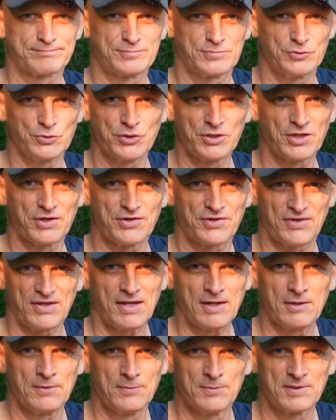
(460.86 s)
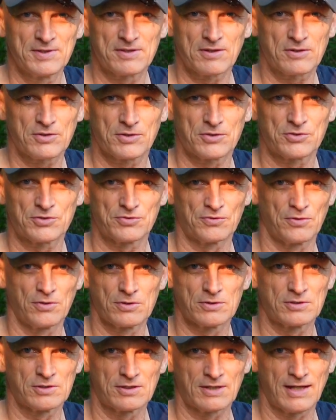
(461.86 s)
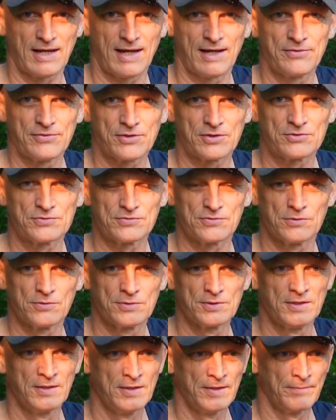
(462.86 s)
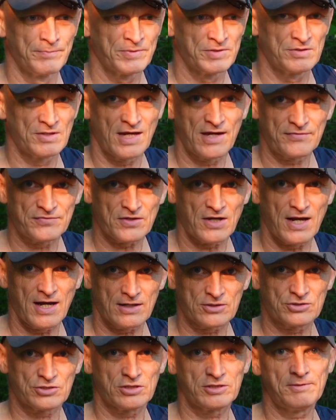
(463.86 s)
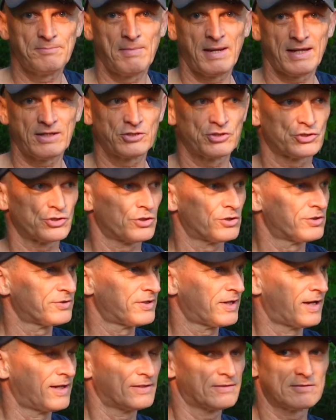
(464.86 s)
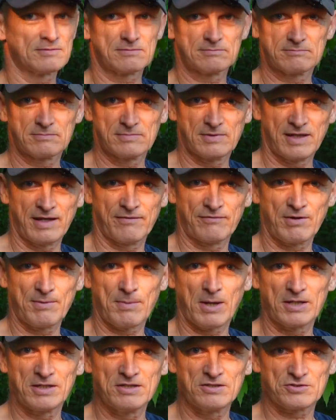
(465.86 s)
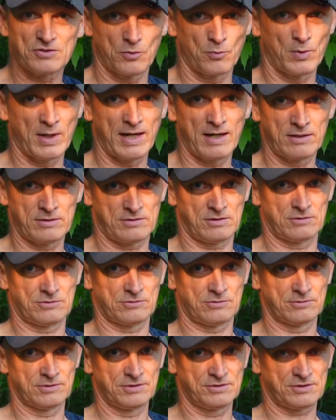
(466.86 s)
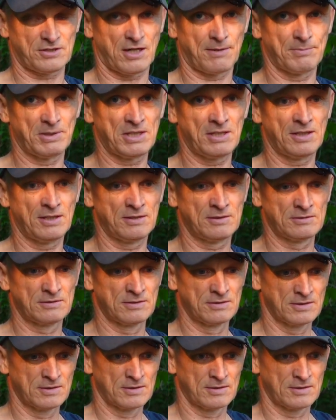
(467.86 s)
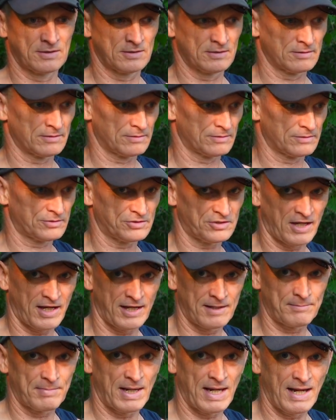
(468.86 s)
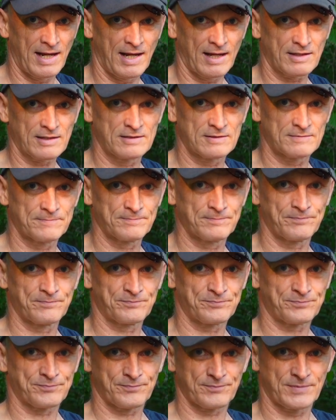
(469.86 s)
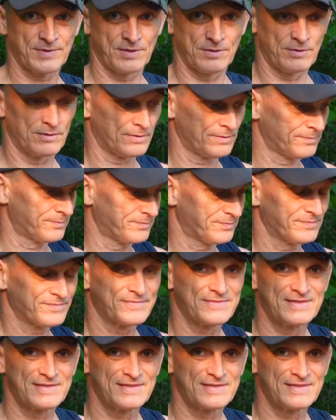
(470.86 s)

do your thing with the controller, land the drone. You have to actually make sure that everybody's aware the drone is coming in, stand back, you know.